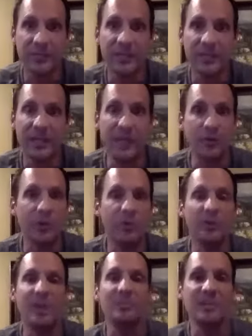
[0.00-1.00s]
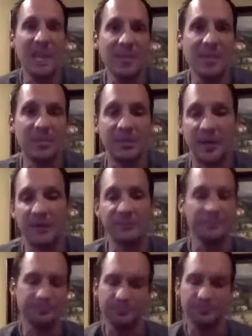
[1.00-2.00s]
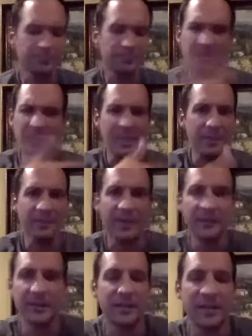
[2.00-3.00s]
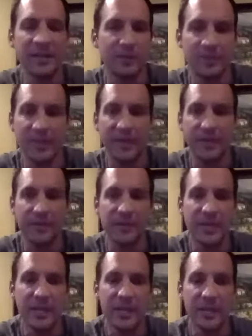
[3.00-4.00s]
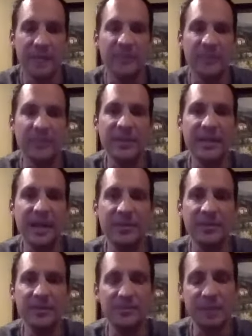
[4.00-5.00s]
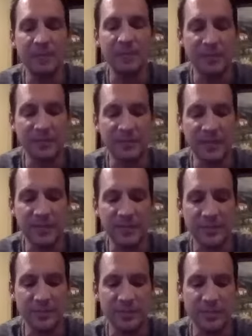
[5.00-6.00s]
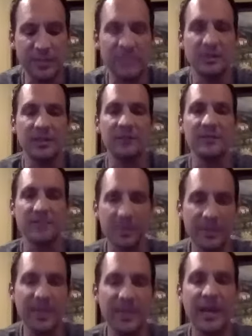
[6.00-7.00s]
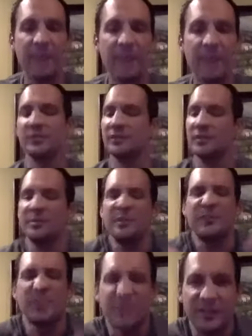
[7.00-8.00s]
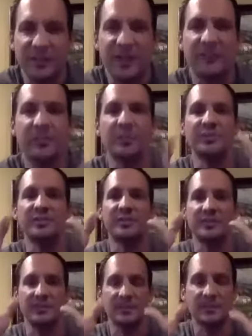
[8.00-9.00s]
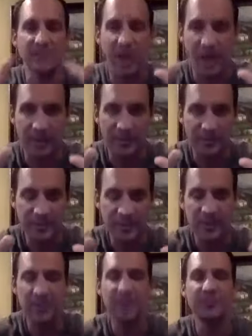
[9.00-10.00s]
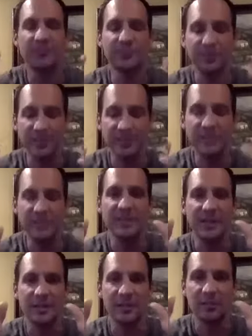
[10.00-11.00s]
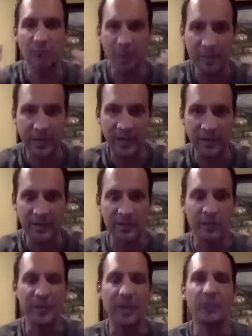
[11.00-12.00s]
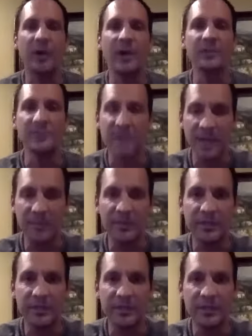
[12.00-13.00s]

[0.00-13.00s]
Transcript: and knowing what I'm capable of, that none of that really matters if something happens, my best guidance would be is if something happens, something feels uncomfortable, is to stop, freeze, take a moment out and go, okay, why is this happening?